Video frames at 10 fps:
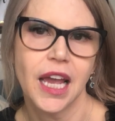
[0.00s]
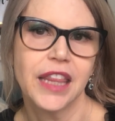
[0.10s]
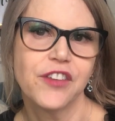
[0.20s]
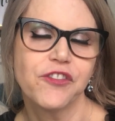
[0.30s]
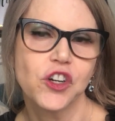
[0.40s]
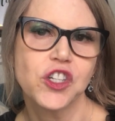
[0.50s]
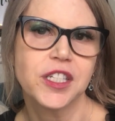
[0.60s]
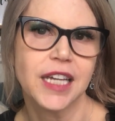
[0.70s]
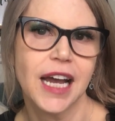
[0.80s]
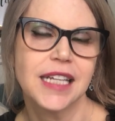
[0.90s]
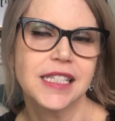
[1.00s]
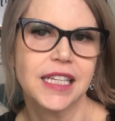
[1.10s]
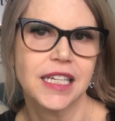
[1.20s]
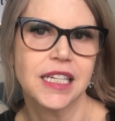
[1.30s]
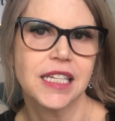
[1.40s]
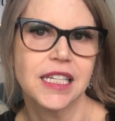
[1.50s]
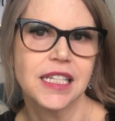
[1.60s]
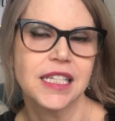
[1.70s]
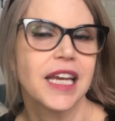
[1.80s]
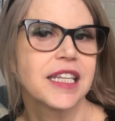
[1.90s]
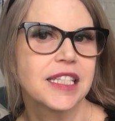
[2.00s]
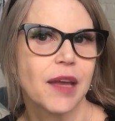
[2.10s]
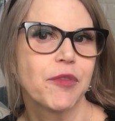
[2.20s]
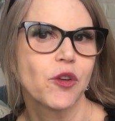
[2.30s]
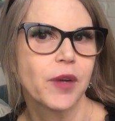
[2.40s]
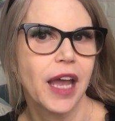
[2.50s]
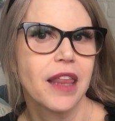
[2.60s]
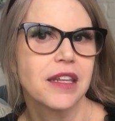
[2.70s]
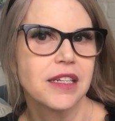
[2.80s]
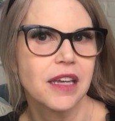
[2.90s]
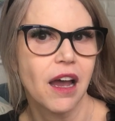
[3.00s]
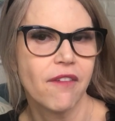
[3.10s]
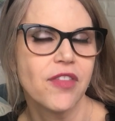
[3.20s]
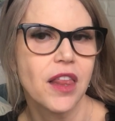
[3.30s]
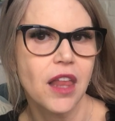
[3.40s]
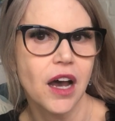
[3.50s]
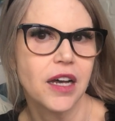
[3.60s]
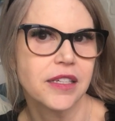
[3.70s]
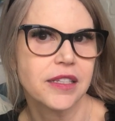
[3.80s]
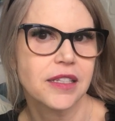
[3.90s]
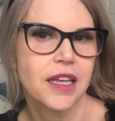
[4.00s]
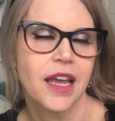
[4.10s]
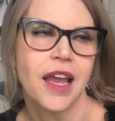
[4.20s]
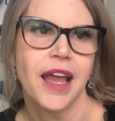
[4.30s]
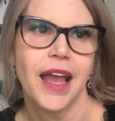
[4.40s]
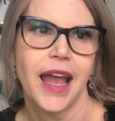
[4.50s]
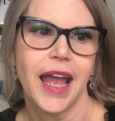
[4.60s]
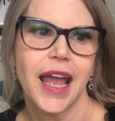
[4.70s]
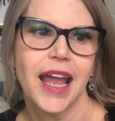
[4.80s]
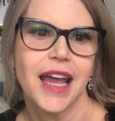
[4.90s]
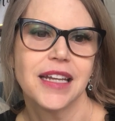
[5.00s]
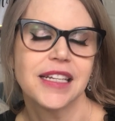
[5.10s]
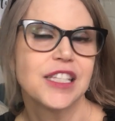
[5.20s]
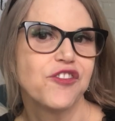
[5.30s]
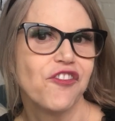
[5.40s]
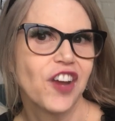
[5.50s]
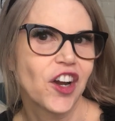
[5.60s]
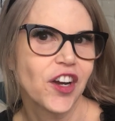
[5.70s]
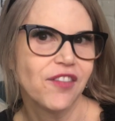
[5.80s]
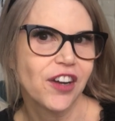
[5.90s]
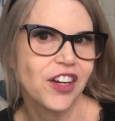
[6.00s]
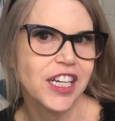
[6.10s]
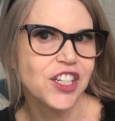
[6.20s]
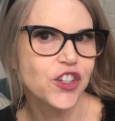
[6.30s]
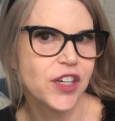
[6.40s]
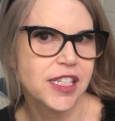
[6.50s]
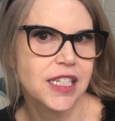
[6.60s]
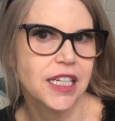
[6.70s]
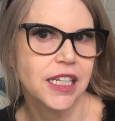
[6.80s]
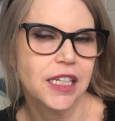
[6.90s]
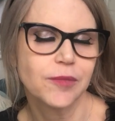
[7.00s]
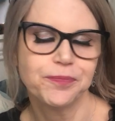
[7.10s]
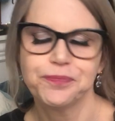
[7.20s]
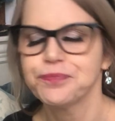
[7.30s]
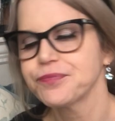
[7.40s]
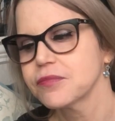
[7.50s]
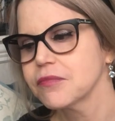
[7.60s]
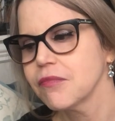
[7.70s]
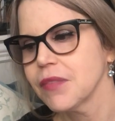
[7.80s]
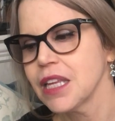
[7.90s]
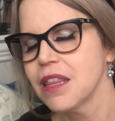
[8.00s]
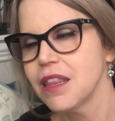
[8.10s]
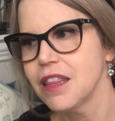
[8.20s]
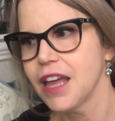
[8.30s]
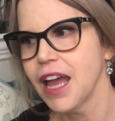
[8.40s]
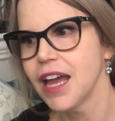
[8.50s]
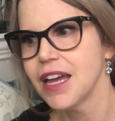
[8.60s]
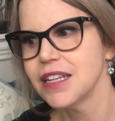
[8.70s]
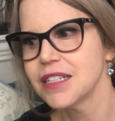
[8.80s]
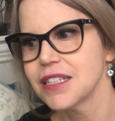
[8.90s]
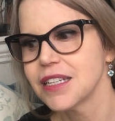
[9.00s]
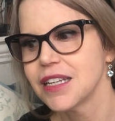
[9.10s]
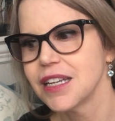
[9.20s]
And the first task is accept the reality of the loss. And it's very, very interesting that